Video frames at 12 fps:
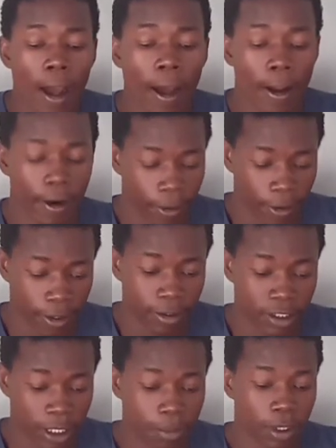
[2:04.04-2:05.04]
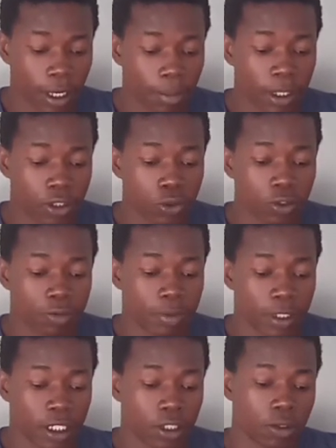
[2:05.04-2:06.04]
And type number two of
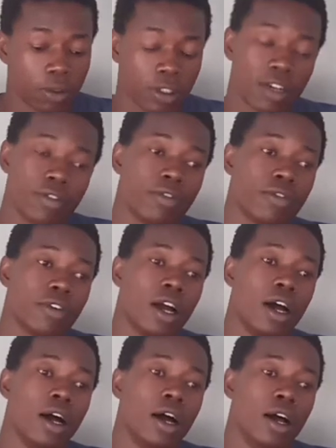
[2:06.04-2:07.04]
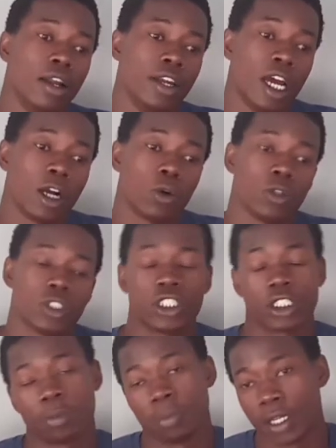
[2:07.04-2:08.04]
piano, we have an acoustic
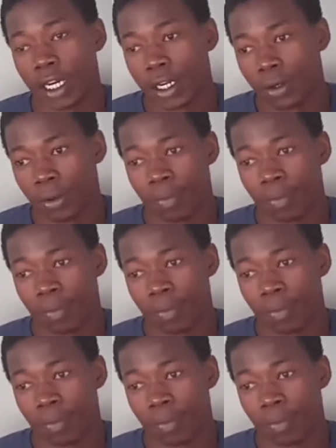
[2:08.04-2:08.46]
piano.